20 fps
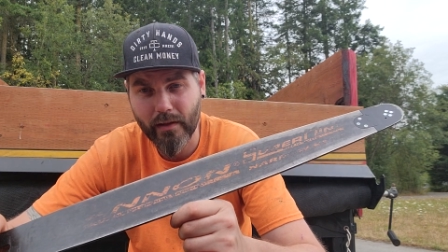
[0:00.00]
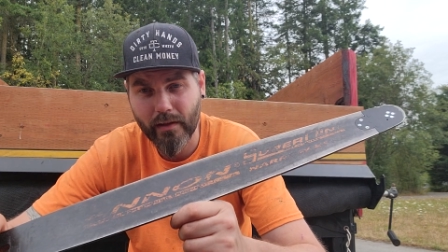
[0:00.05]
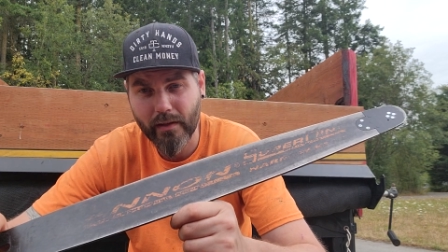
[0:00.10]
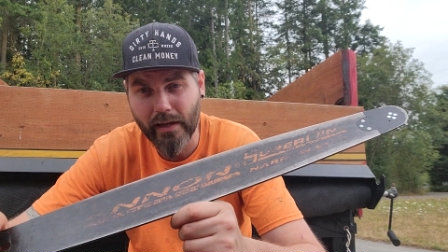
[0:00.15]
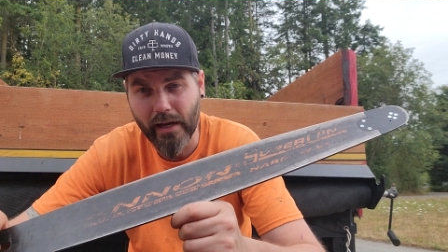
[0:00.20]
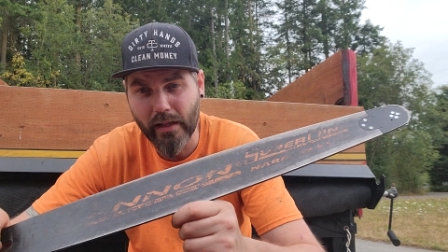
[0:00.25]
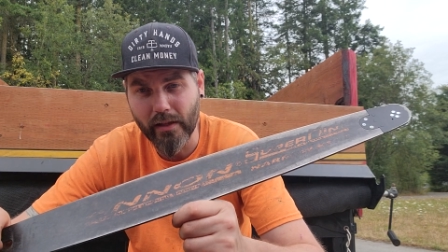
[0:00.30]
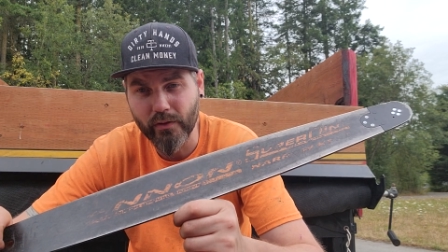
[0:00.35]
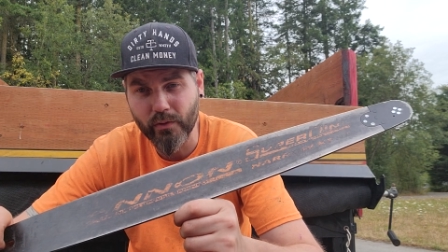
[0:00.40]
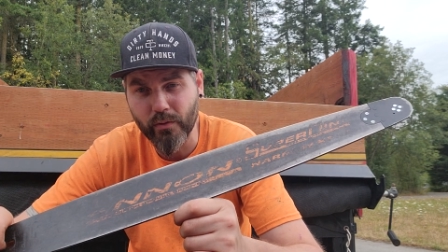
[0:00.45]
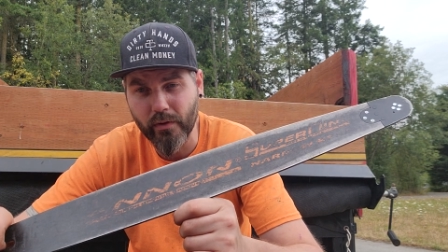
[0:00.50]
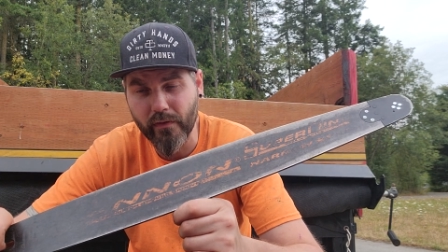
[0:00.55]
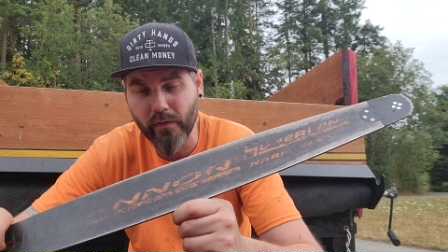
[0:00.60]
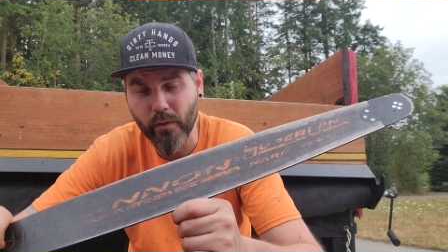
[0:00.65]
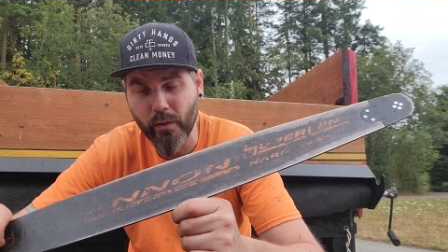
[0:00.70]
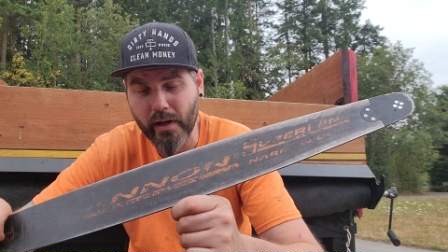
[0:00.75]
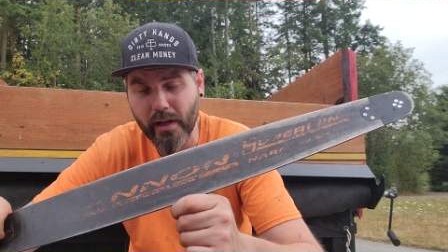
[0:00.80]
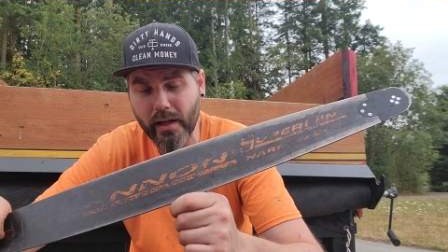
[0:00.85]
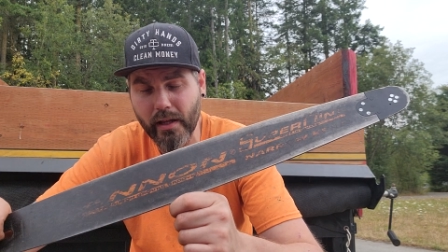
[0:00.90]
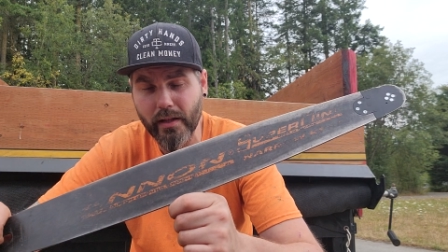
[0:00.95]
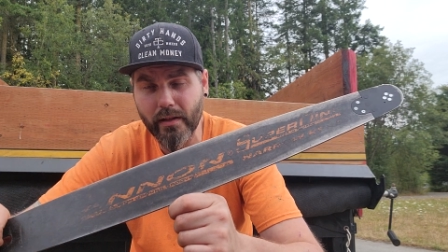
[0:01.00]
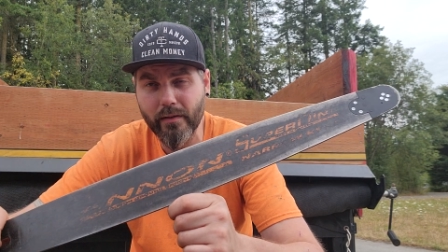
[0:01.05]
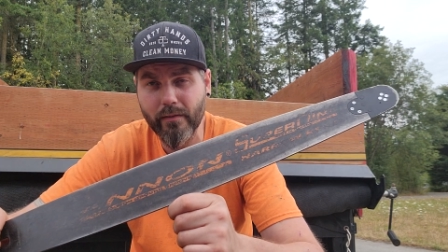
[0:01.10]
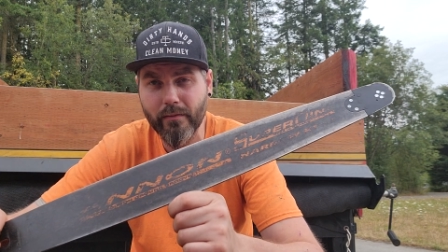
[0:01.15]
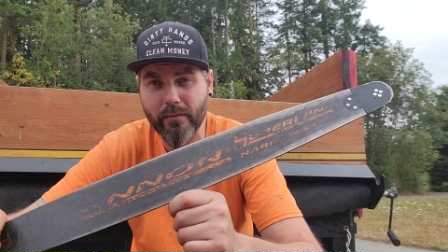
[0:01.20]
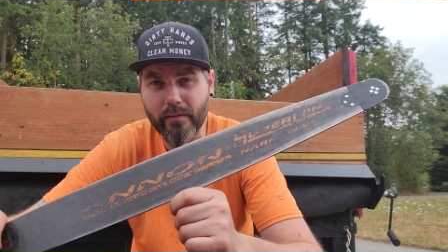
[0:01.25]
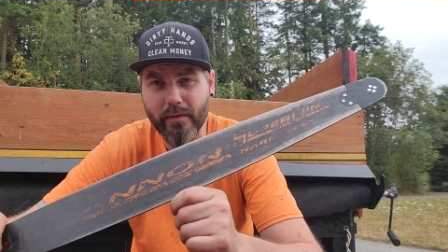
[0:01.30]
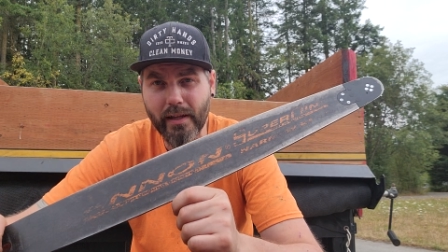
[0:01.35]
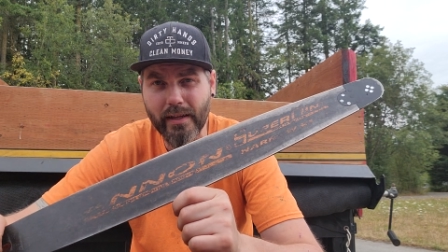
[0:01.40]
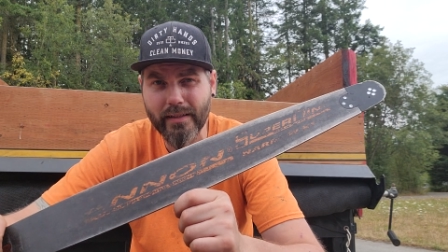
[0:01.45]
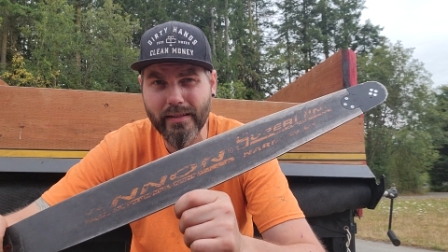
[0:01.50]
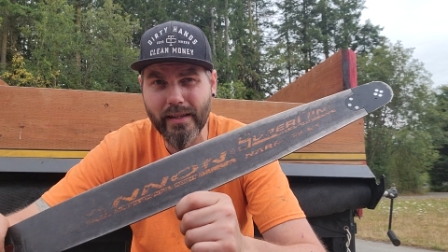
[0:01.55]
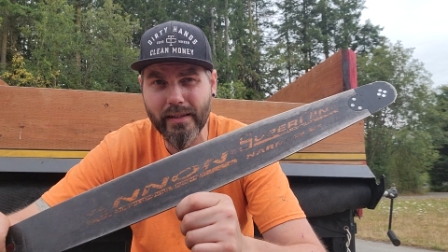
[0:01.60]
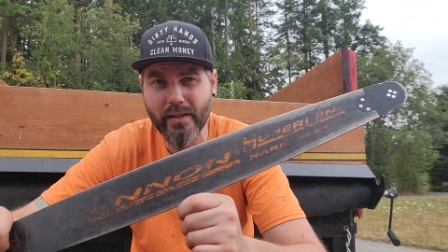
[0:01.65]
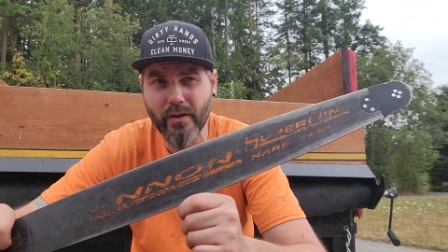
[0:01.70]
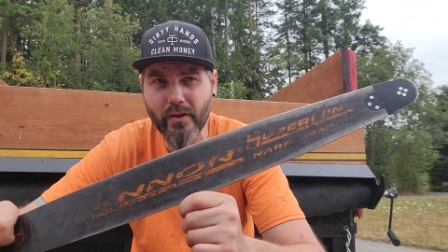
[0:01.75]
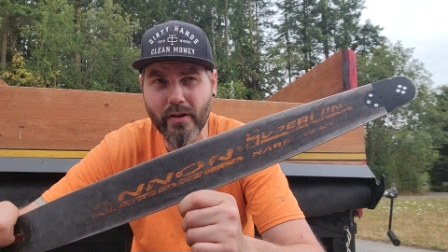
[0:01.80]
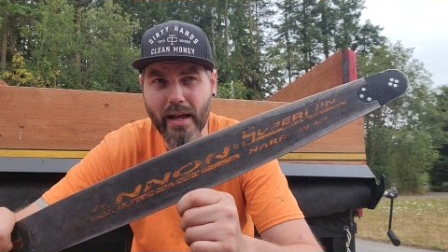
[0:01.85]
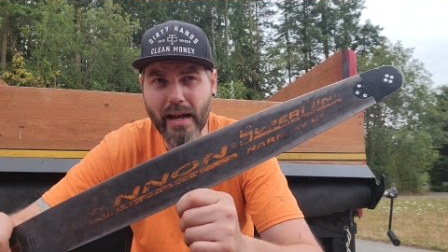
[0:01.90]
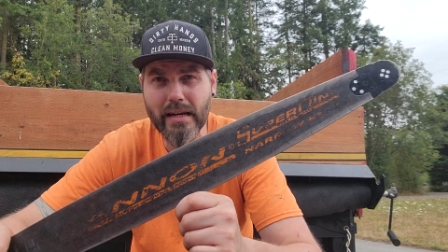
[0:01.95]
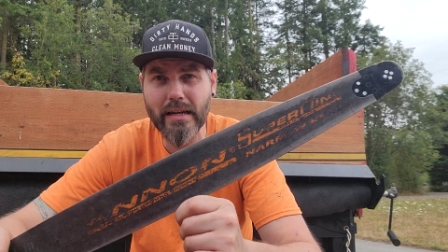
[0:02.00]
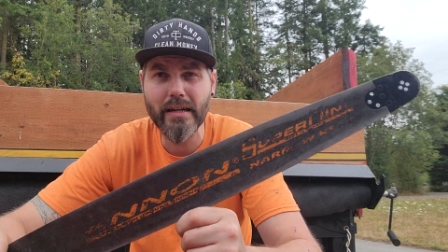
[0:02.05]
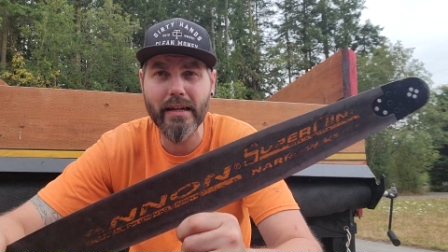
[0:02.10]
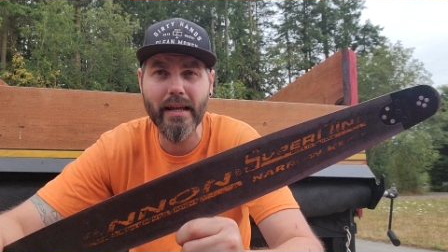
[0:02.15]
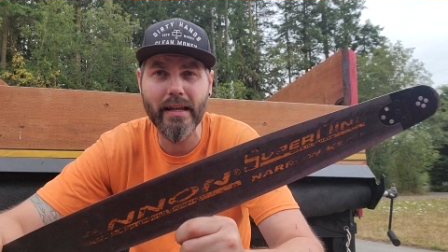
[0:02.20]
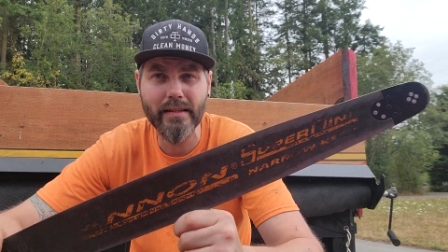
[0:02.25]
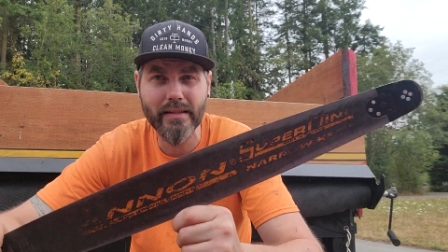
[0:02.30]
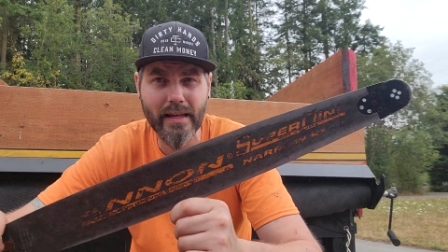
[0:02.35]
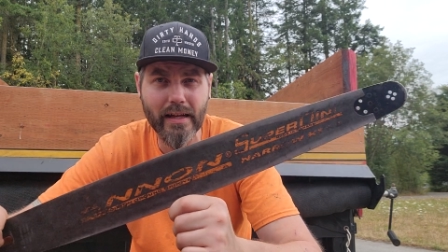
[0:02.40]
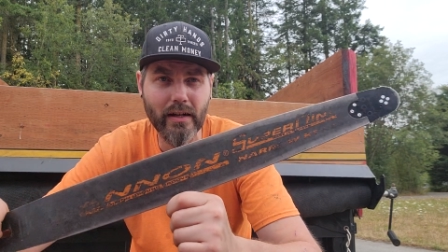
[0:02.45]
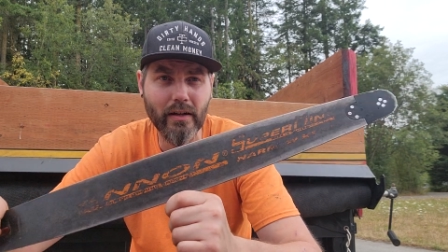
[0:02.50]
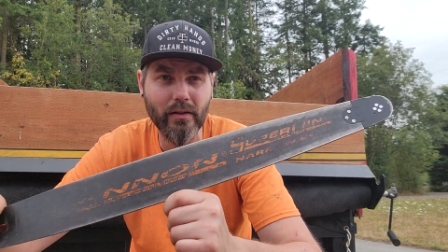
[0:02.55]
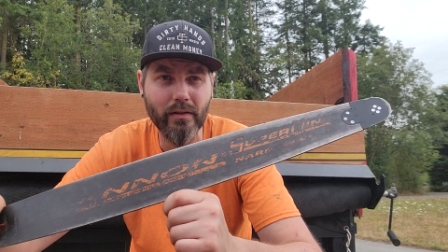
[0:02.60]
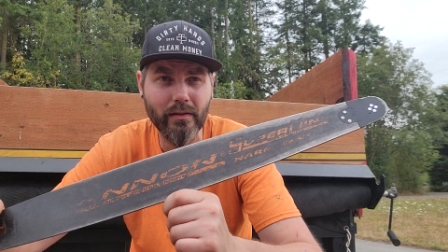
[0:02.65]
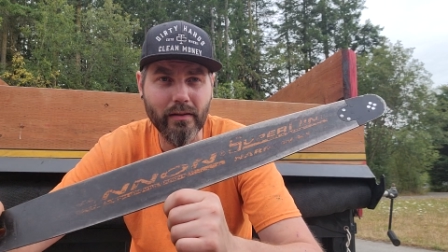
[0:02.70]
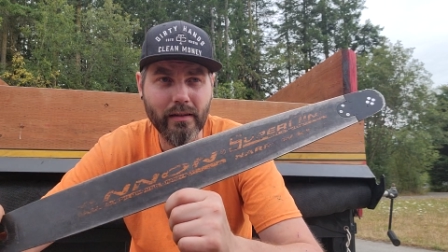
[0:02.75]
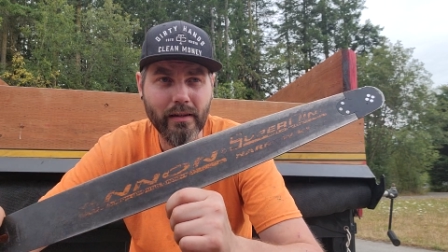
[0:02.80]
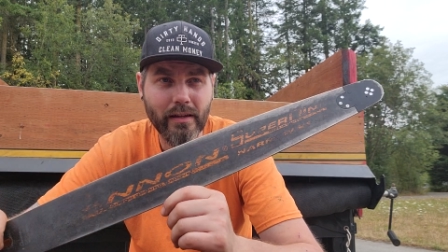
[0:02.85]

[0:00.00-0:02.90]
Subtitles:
Cowlitz River Rigging. They said they're 90 days out,